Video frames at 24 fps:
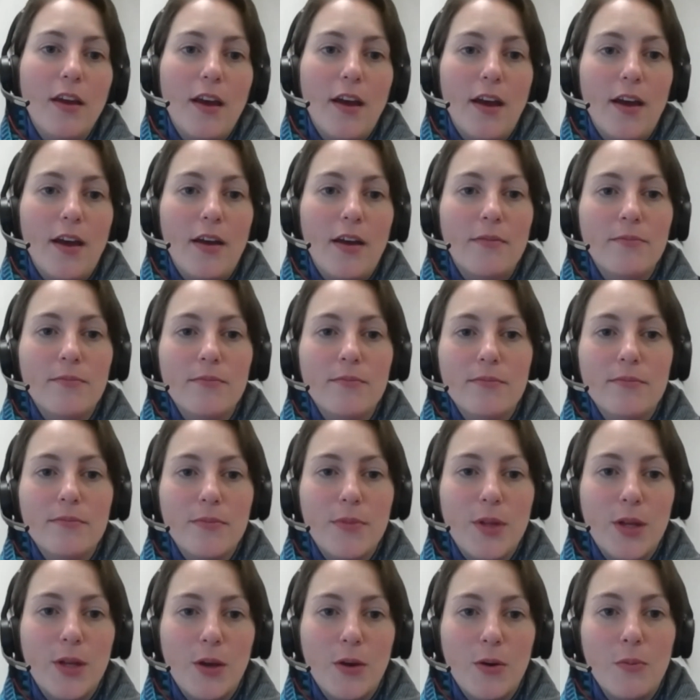
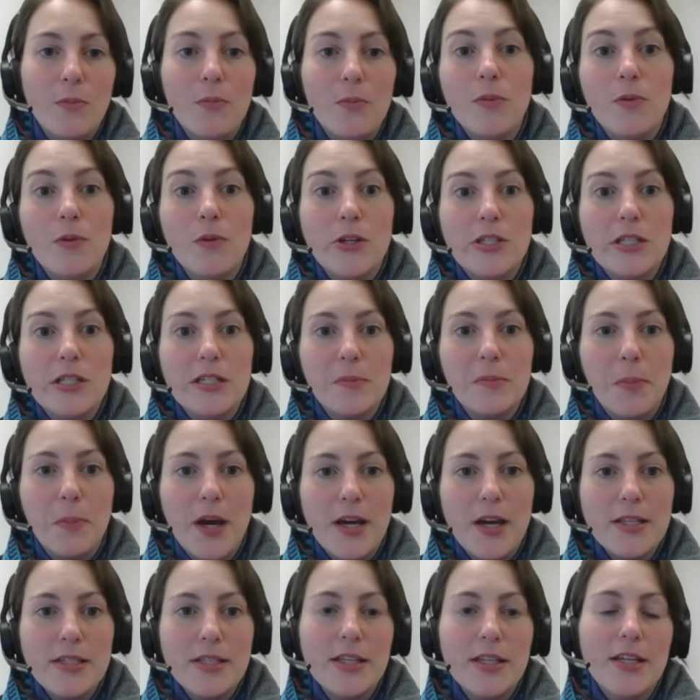you need to
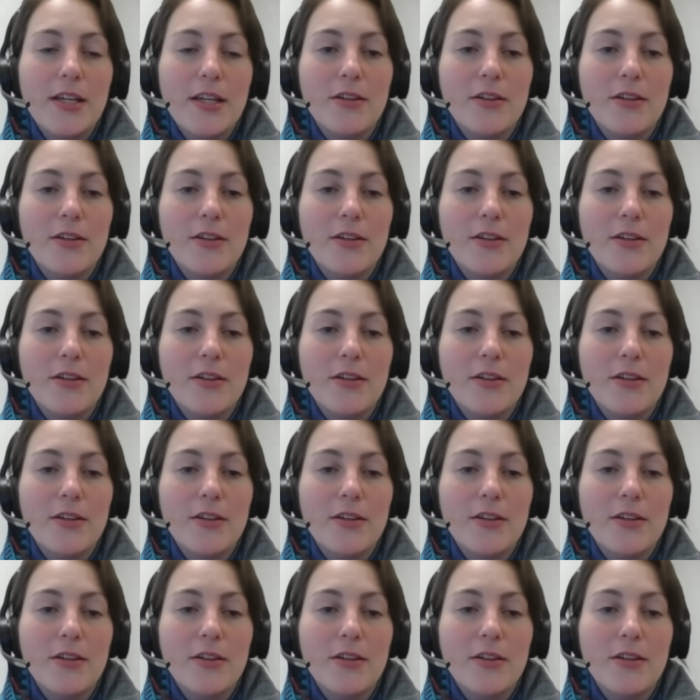deposit.